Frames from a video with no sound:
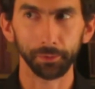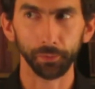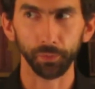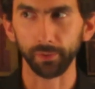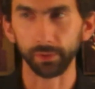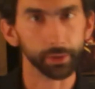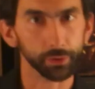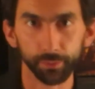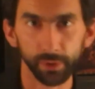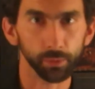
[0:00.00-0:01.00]
We have a lot of
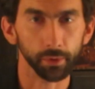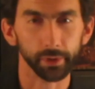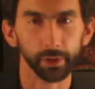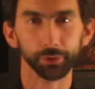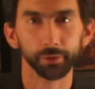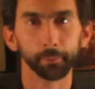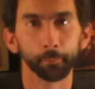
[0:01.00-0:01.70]
good people in our country.